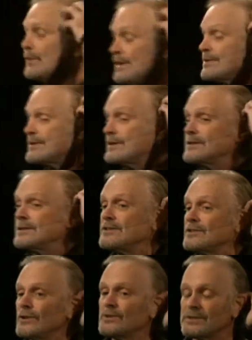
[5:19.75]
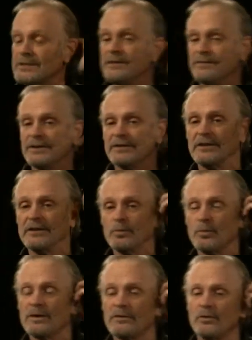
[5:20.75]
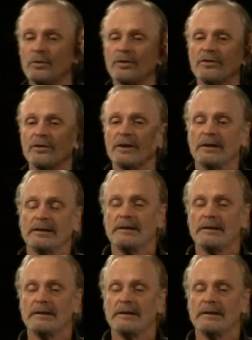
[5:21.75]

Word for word: For instance, in Josephus is one source